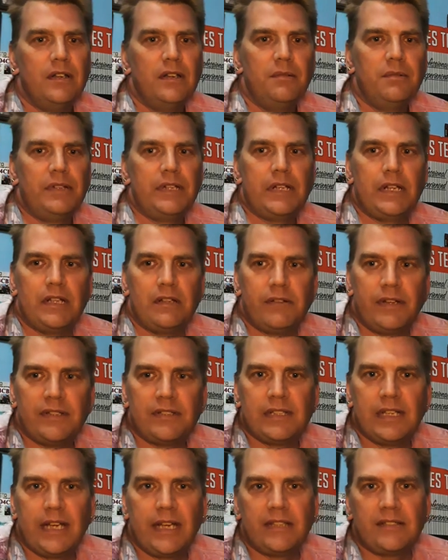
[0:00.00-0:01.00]
But
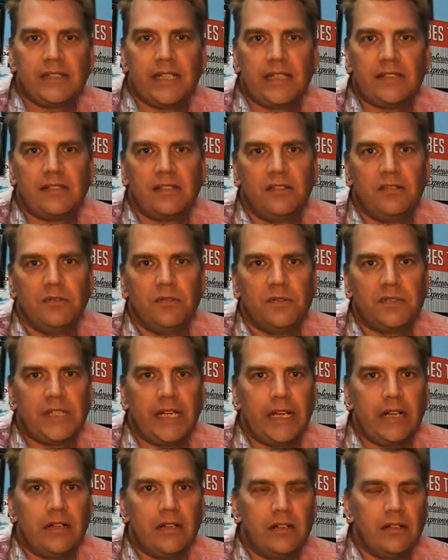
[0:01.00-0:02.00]
anyways, guys, that's the news
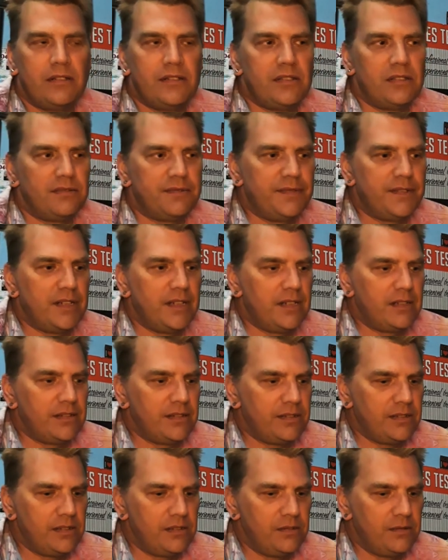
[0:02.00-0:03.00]
I heard so far.
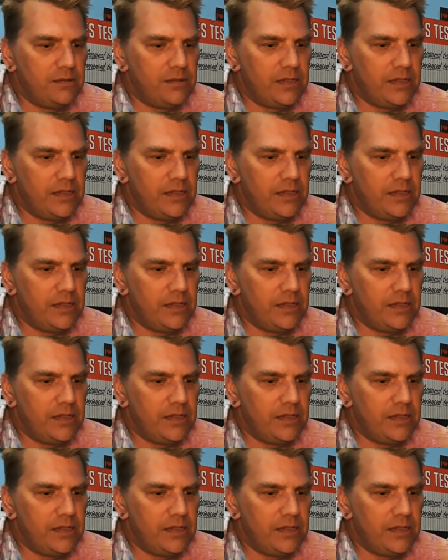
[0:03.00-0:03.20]
So